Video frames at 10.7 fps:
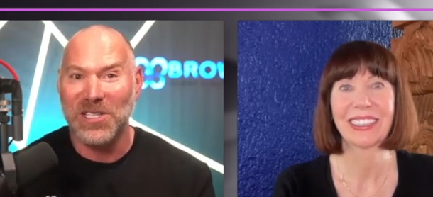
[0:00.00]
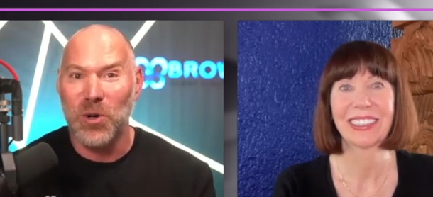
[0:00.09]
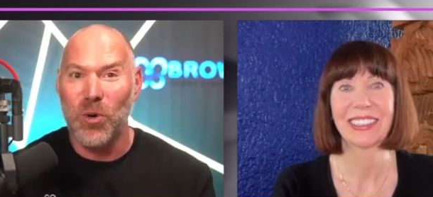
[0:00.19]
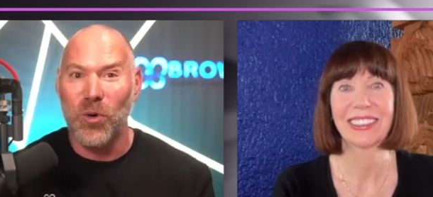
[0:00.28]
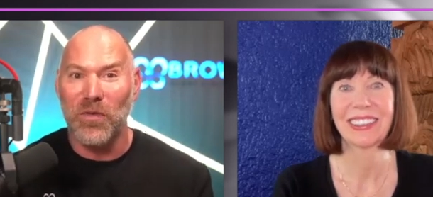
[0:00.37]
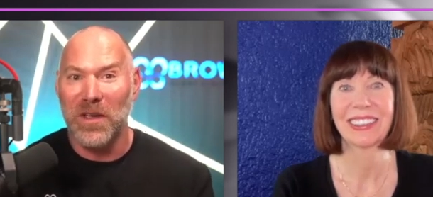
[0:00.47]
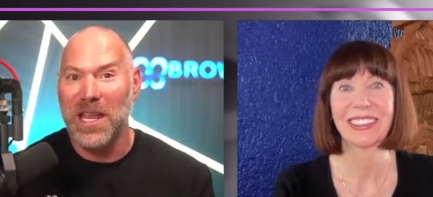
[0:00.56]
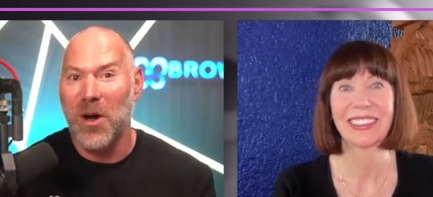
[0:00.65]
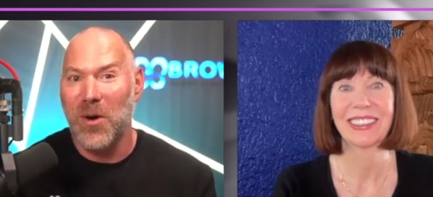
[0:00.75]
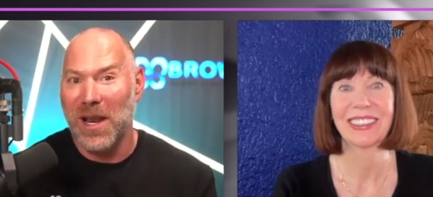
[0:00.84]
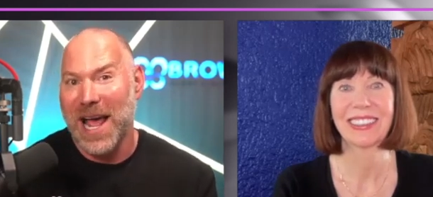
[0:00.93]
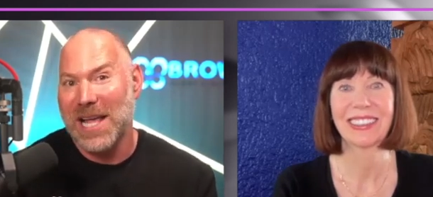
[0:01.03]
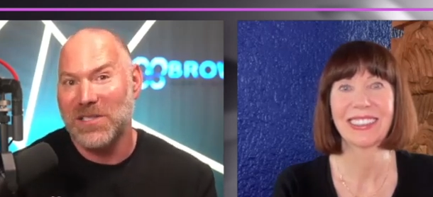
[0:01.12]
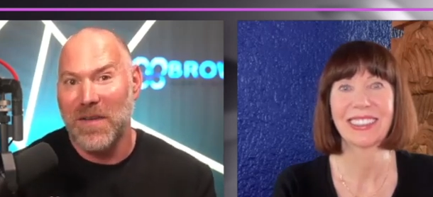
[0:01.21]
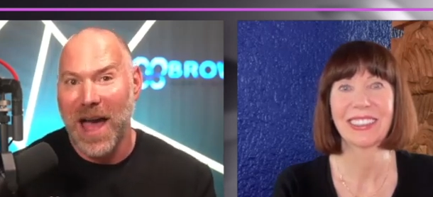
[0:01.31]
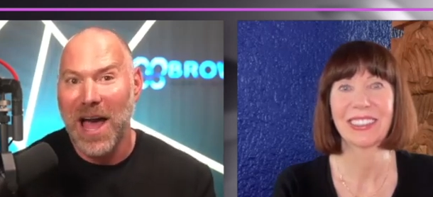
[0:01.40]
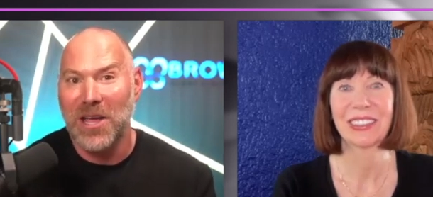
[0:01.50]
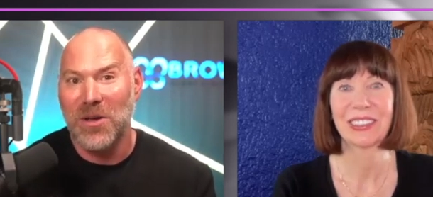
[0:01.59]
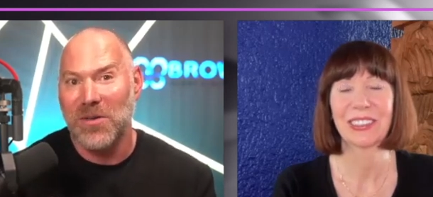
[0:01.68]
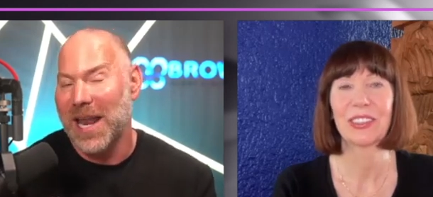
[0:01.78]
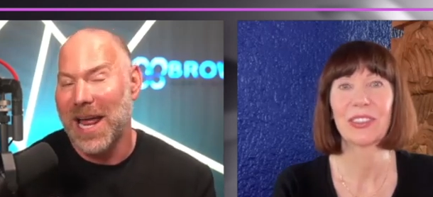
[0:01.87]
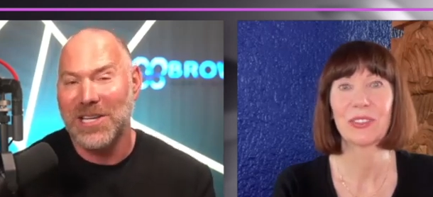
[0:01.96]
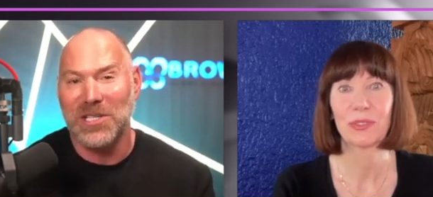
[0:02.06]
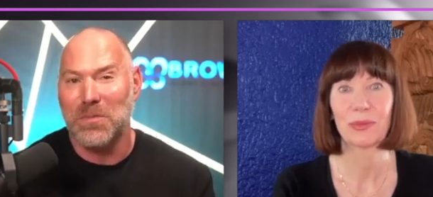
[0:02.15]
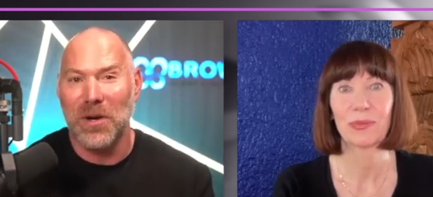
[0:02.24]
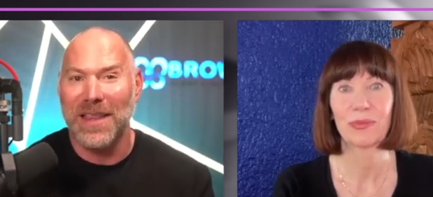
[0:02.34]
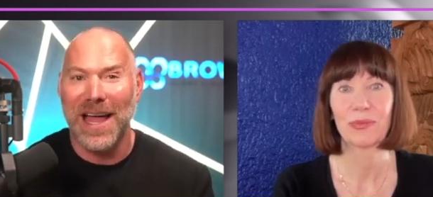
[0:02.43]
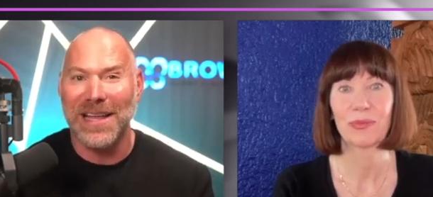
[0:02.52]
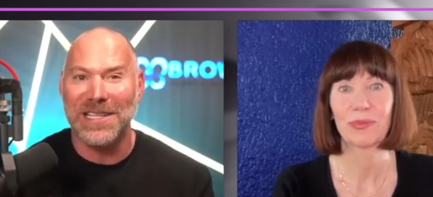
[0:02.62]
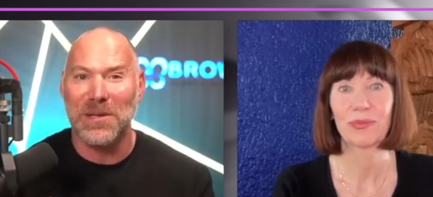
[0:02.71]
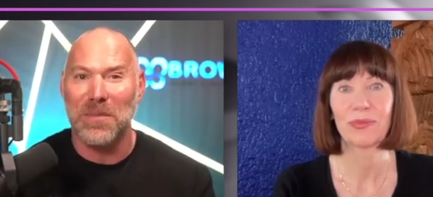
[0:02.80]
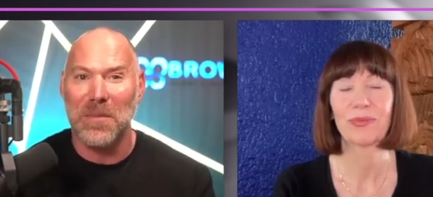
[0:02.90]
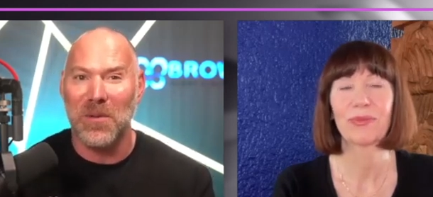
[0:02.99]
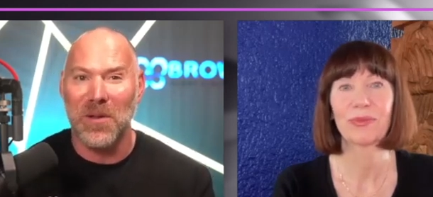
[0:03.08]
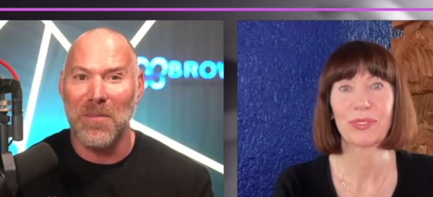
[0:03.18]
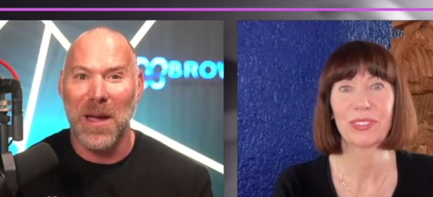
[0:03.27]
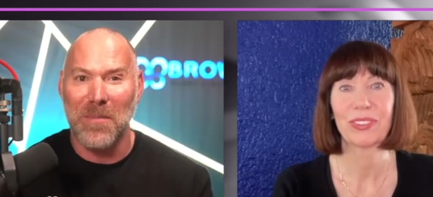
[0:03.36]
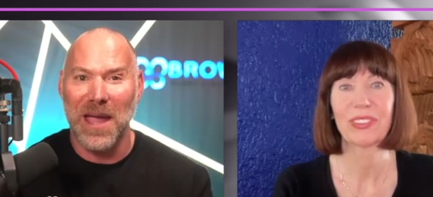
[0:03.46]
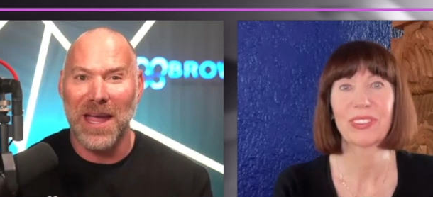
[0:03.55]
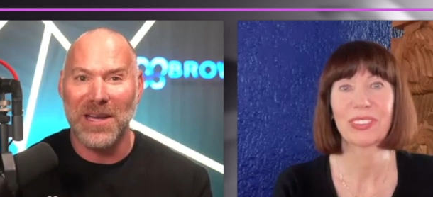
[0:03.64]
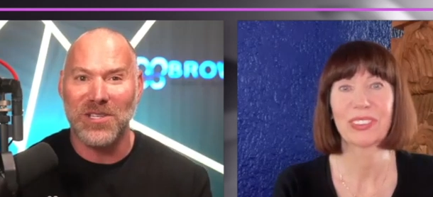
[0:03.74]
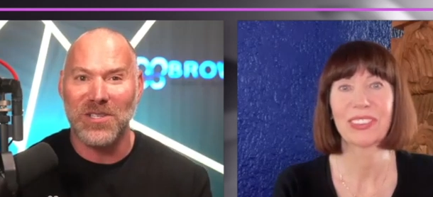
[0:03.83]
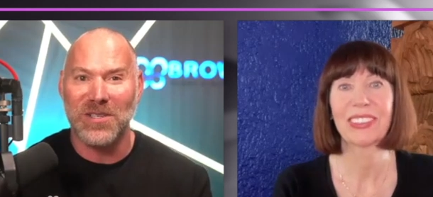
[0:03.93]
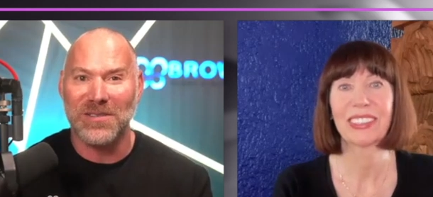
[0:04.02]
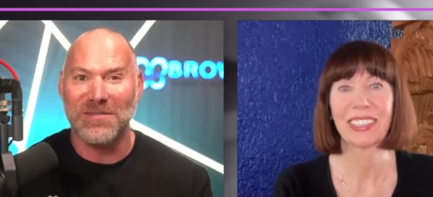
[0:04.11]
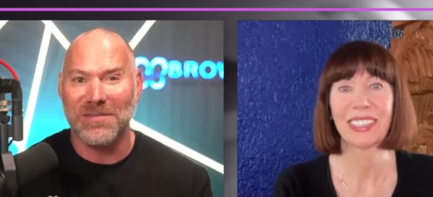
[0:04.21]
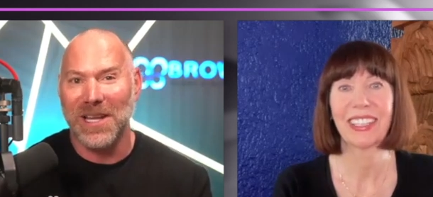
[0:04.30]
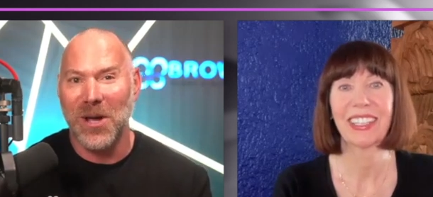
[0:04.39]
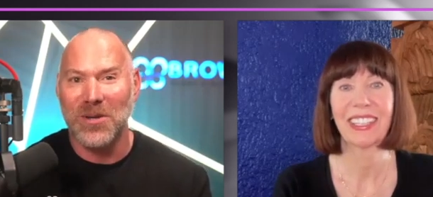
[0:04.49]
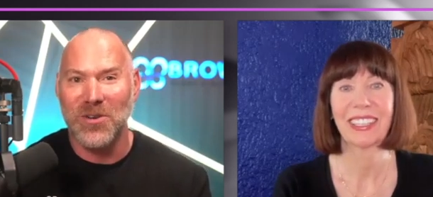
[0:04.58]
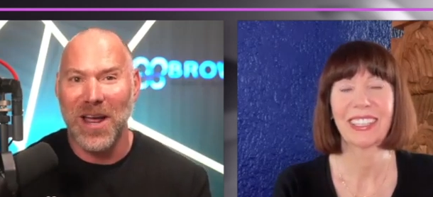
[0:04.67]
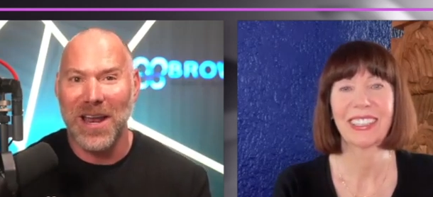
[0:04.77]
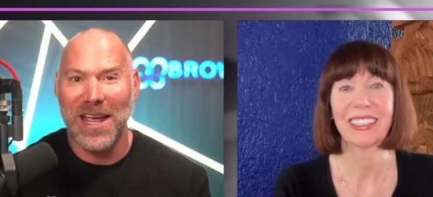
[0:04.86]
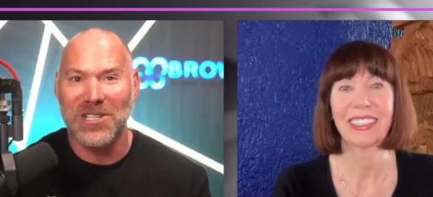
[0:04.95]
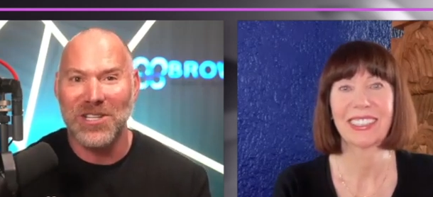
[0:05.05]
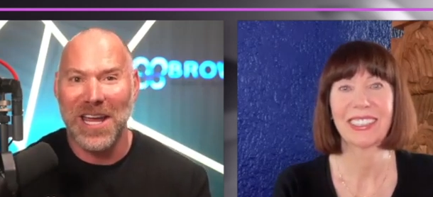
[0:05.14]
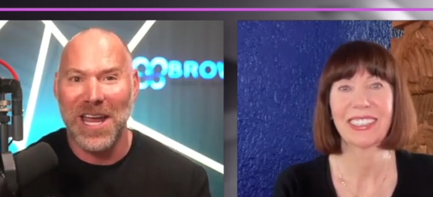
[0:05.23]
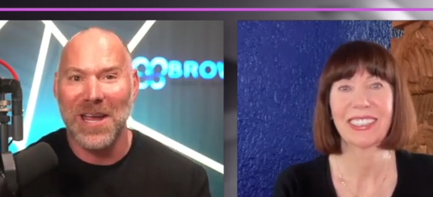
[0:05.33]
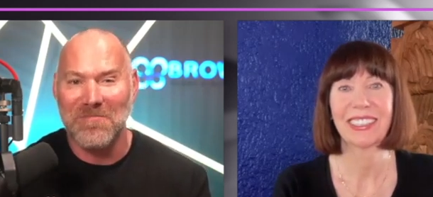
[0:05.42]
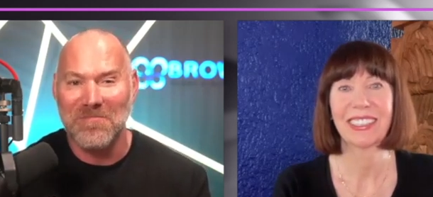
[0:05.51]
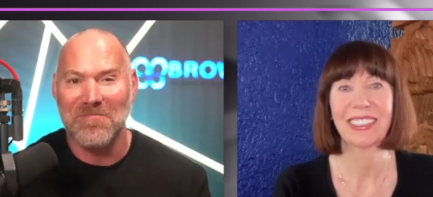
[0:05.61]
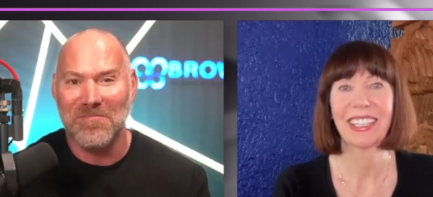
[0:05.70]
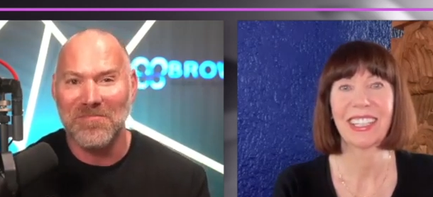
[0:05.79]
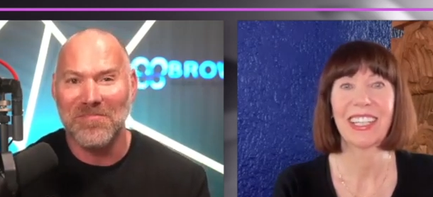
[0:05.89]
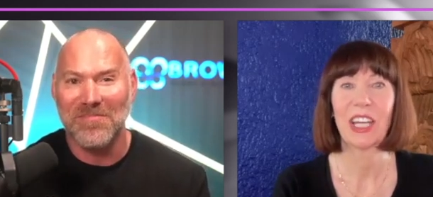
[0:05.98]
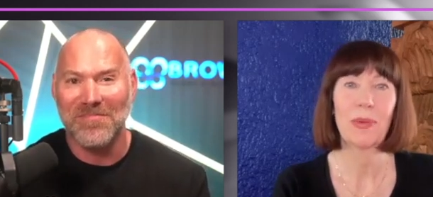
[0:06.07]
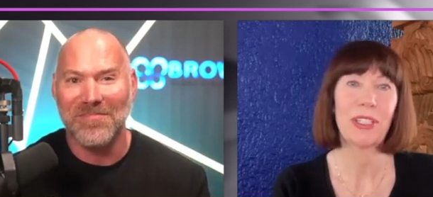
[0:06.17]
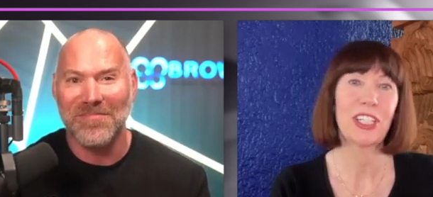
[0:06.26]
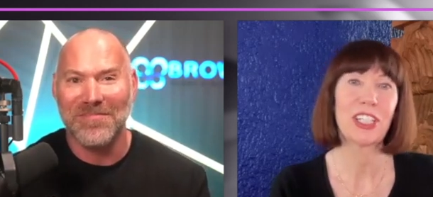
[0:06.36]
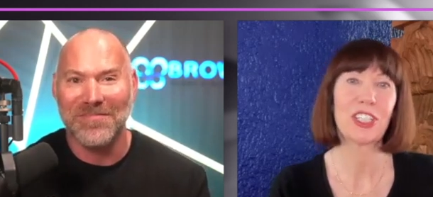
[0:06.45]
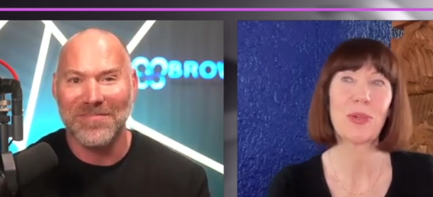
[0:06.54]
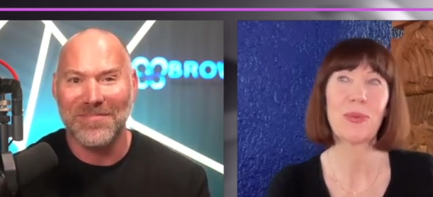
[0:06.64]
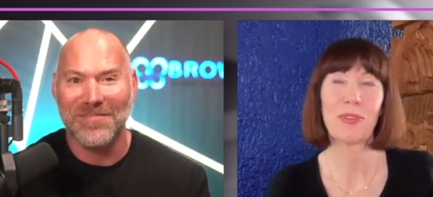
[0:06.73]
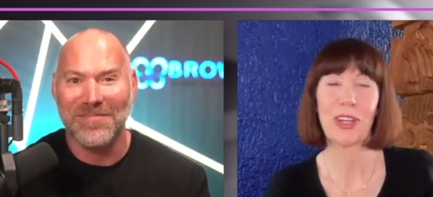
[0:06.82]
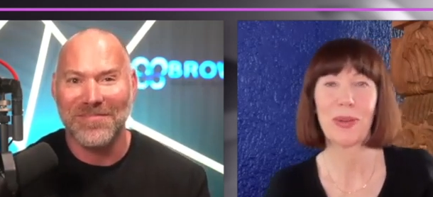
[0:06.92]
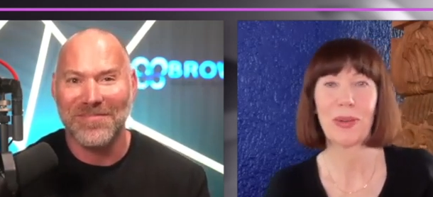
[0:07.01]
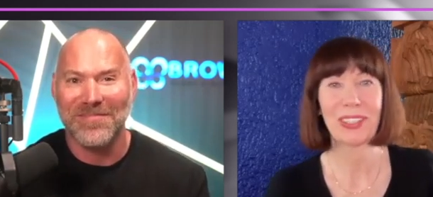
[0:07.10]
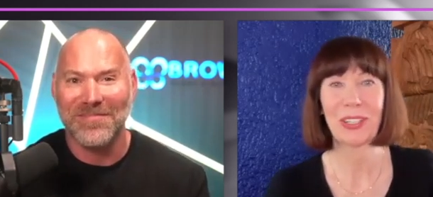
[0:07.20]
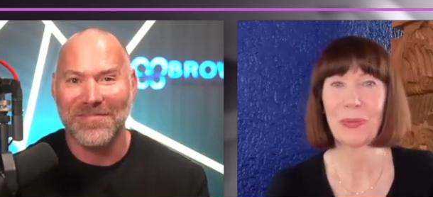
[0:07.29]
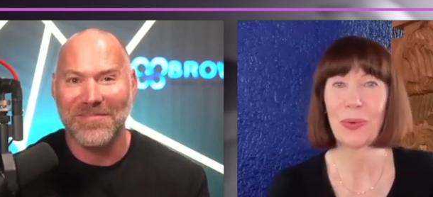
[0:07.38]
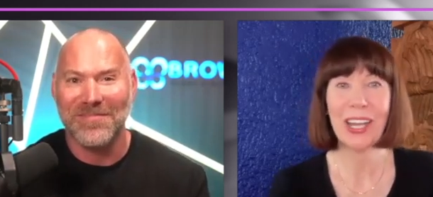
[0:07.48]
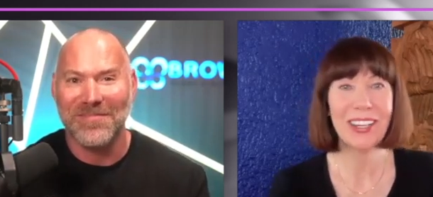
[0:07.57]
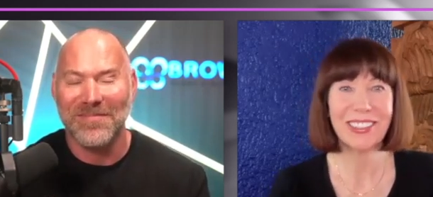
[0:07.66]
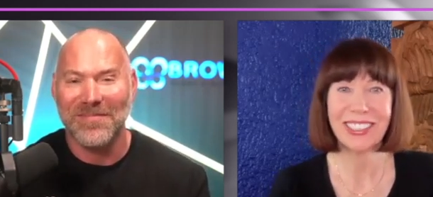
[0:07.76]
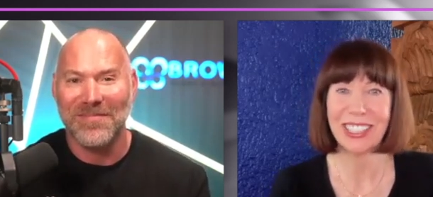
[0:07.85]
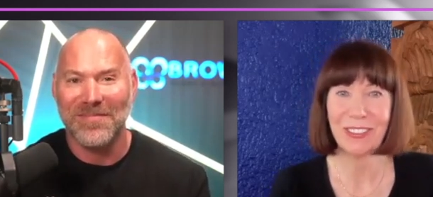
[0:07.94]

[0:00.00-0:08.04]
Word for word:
Speaker 1: a cool video and it has value, then I just bring that to the people on my page, you know, and try to educate.
Speaker 2: Yeah, I mean, because some of them, I was like, where does he